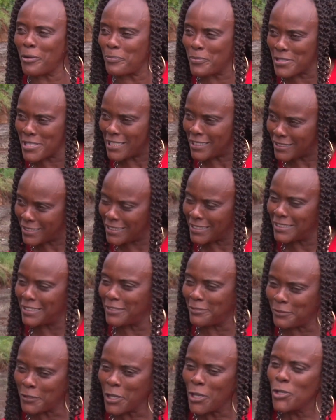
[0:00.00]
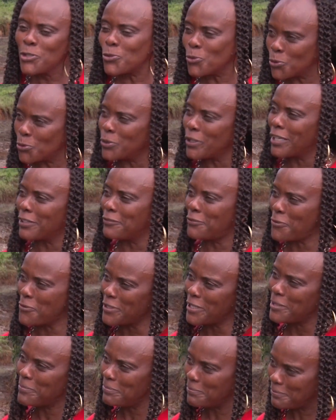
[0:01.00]
representative to do that
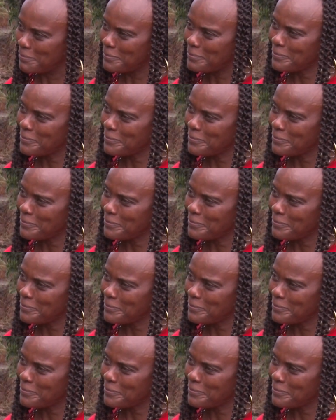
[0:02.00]
for them.